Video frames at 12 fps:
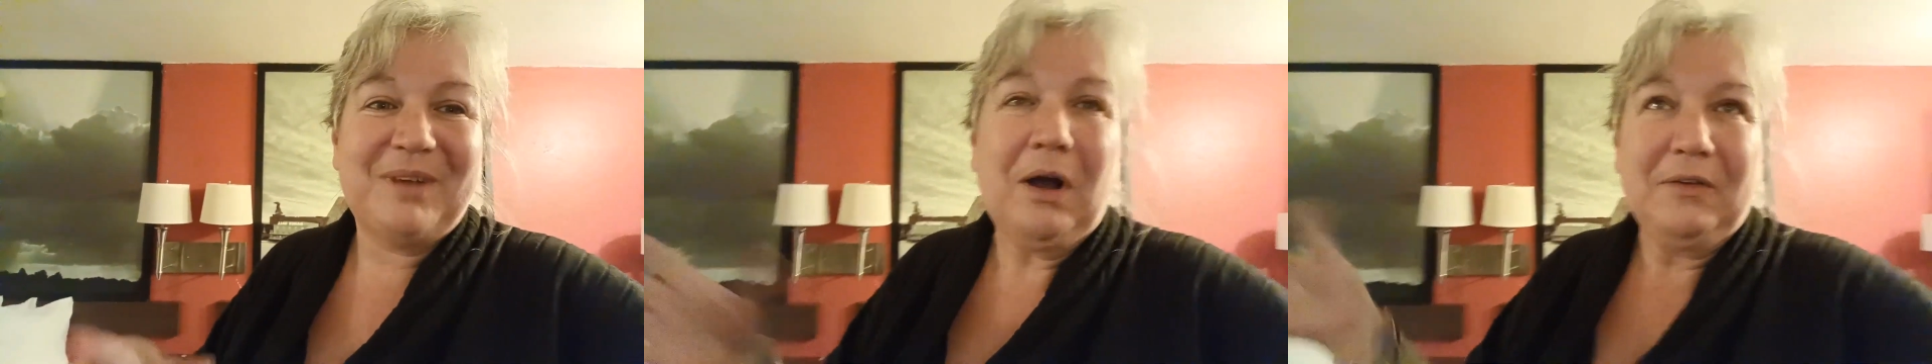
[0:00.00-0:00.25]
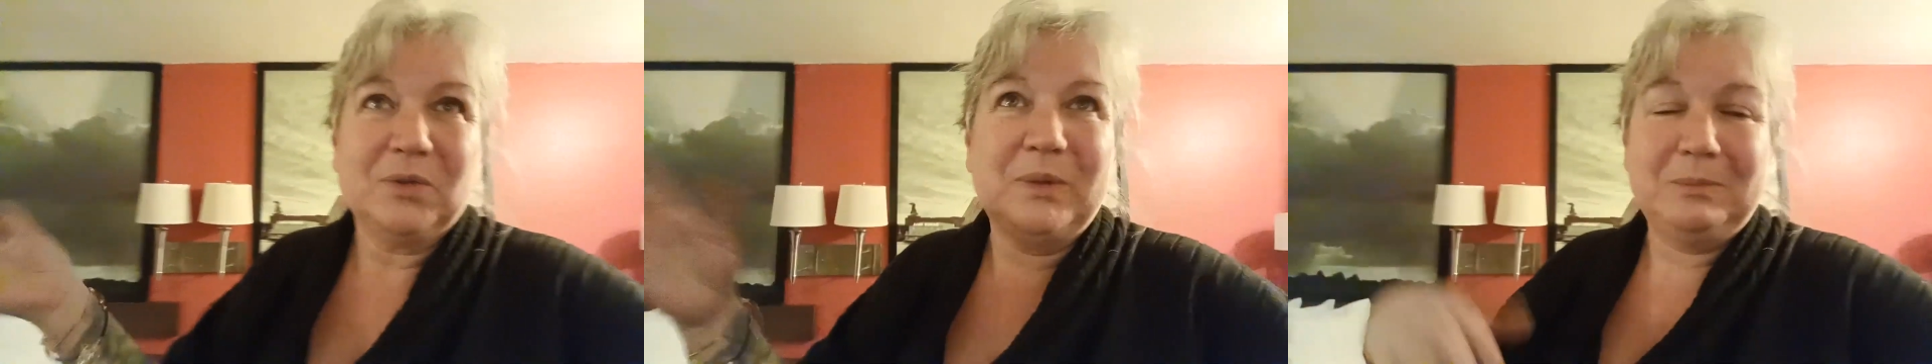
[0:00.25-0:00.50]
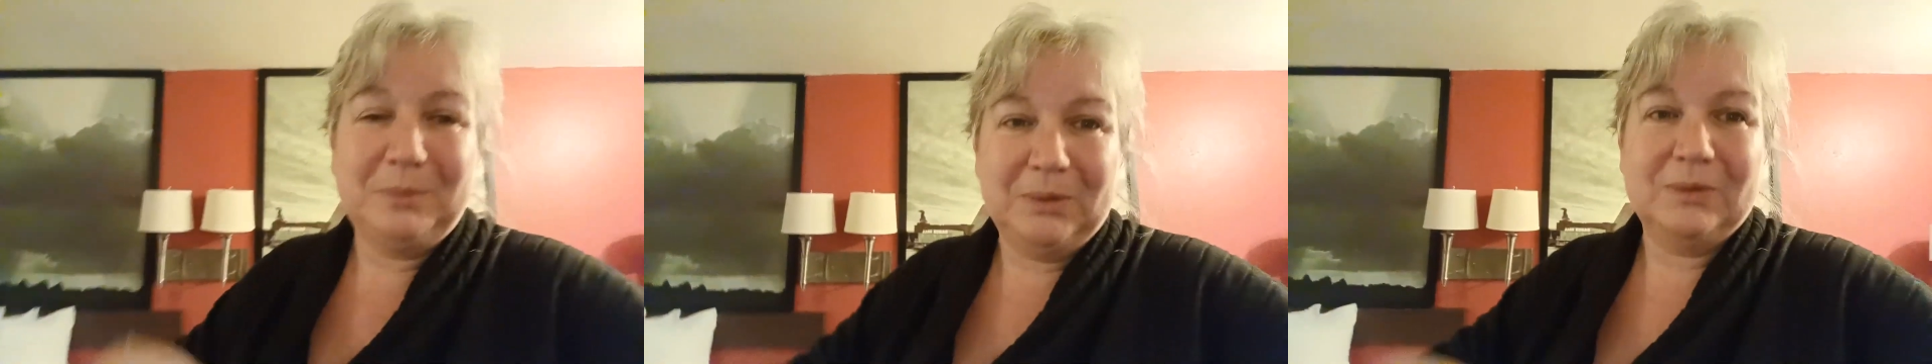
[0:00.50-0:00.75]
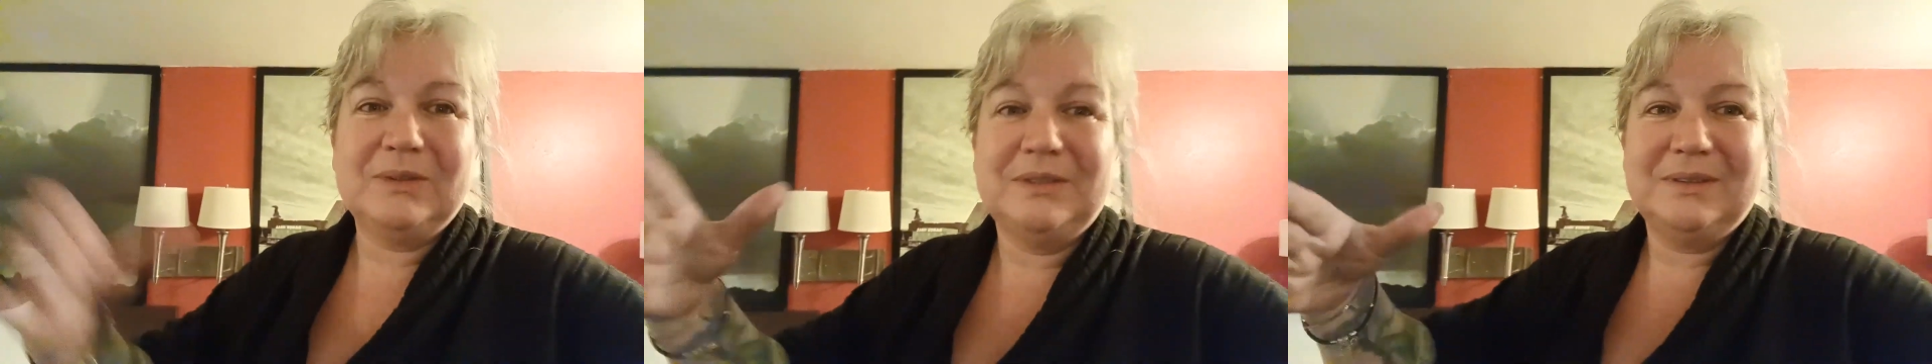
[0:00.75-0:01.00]
after we'd
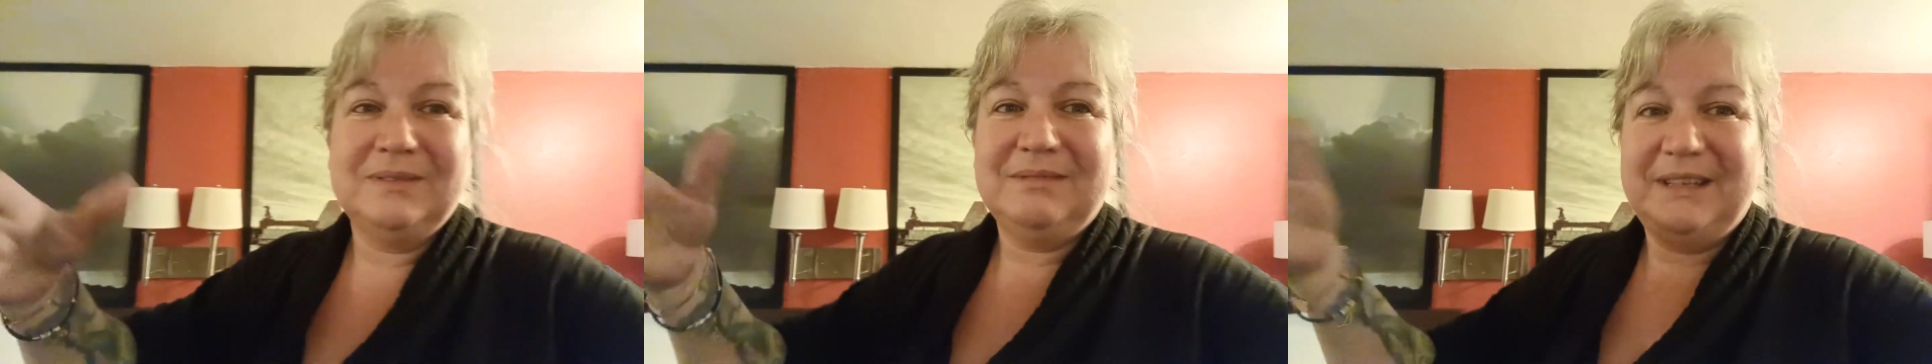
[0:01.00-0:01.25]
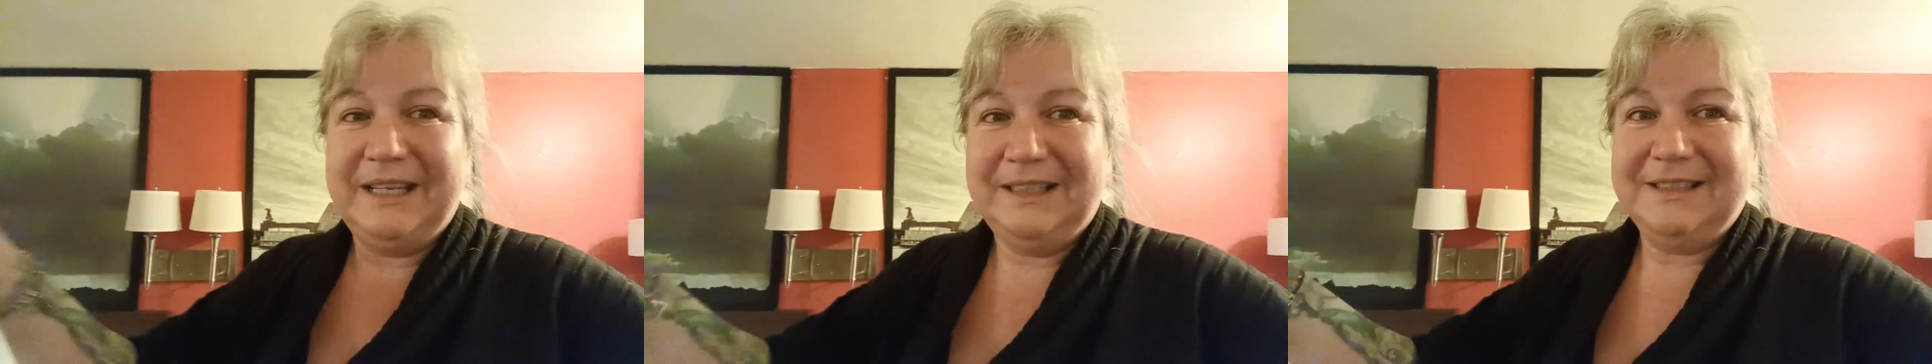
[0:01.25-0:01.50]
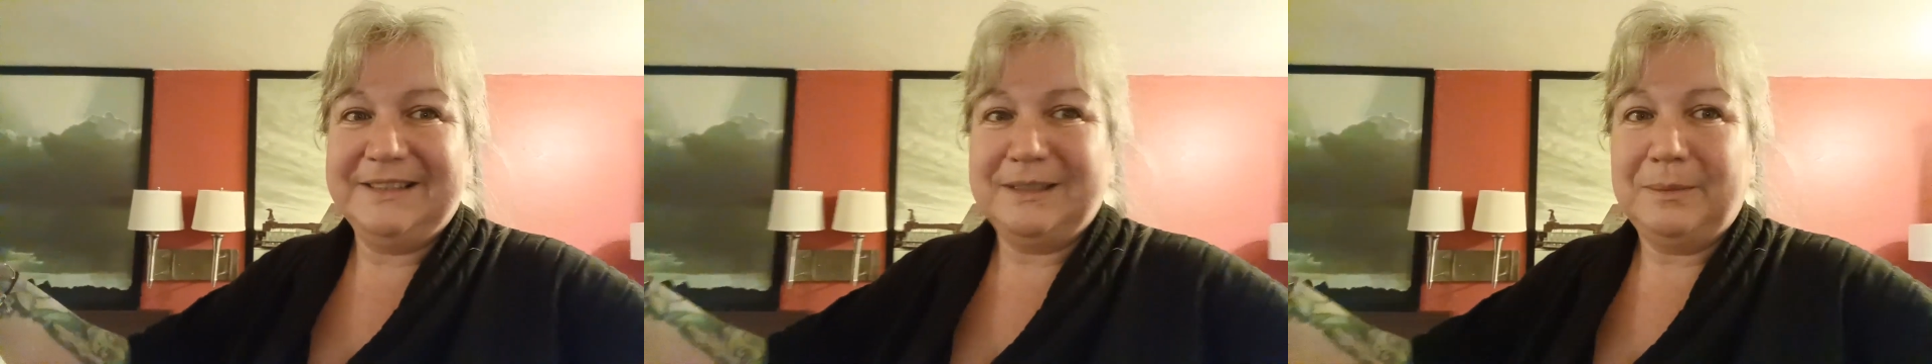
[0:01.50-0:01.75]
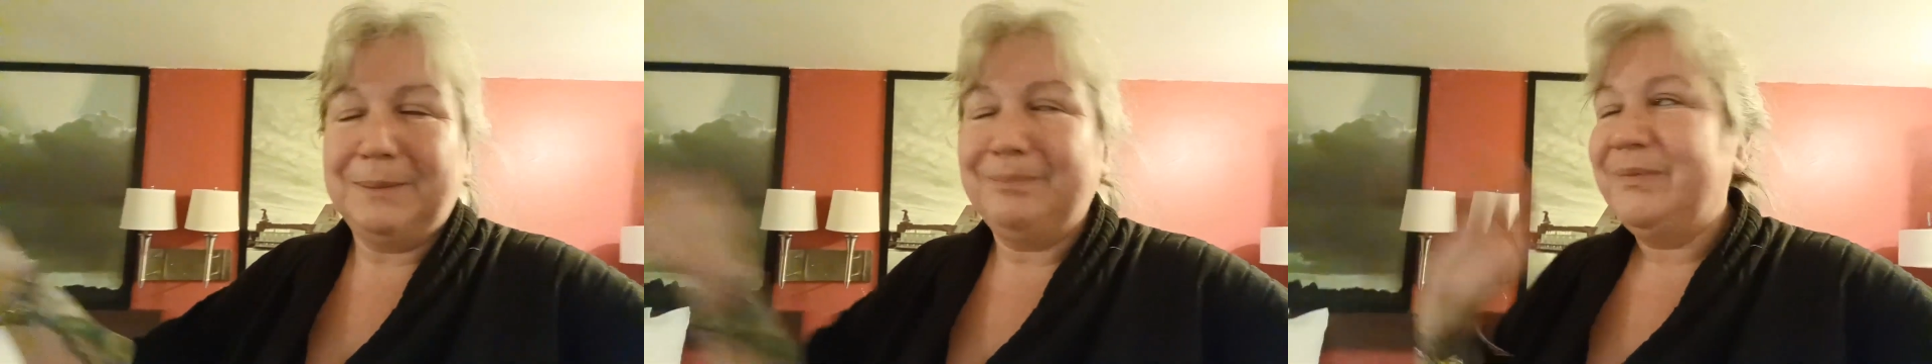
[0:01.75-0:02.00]
booked Endless
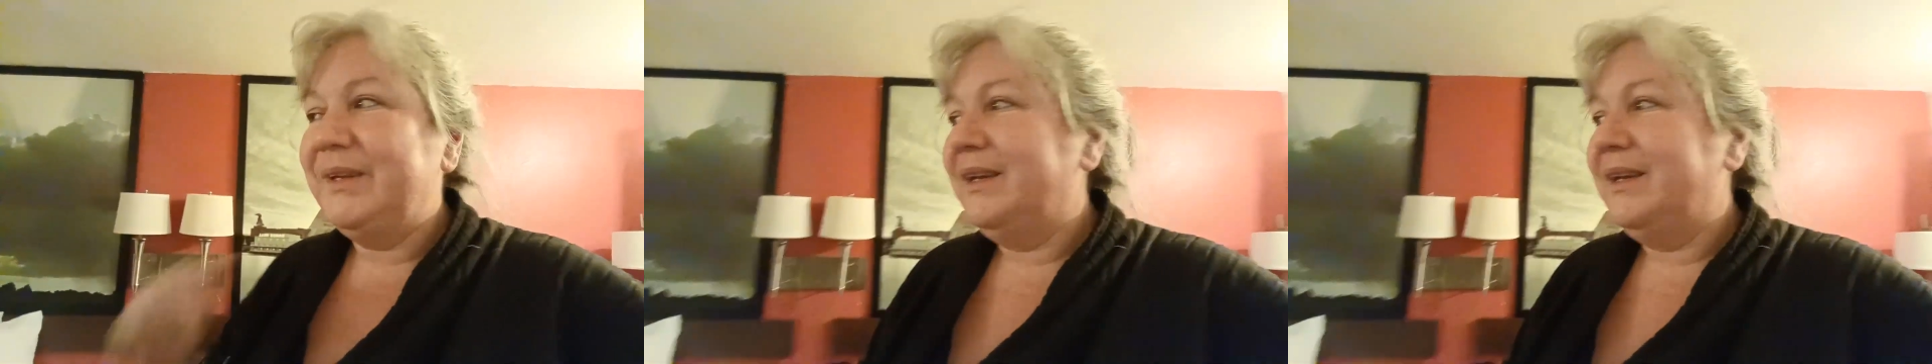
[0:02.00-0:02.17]
Summer.